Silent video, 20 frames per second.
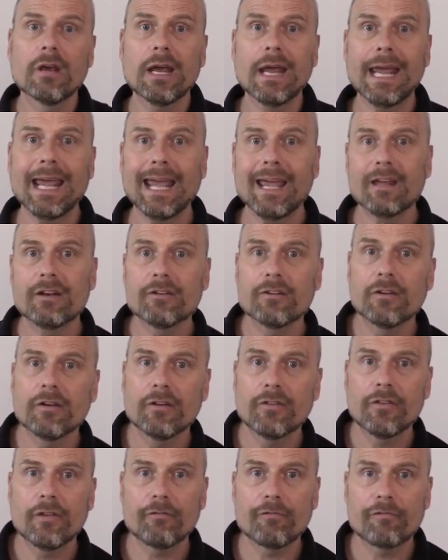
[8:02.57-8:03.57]
and
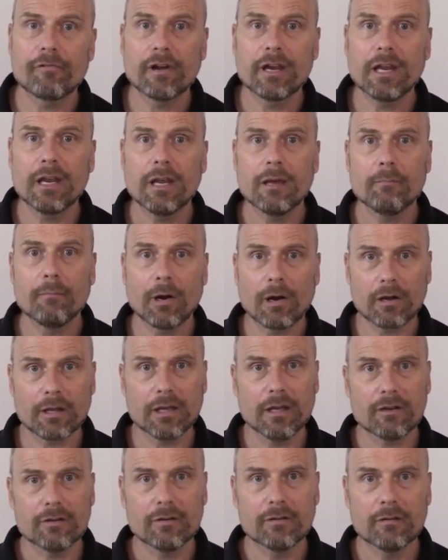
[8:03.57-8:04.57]
the free market.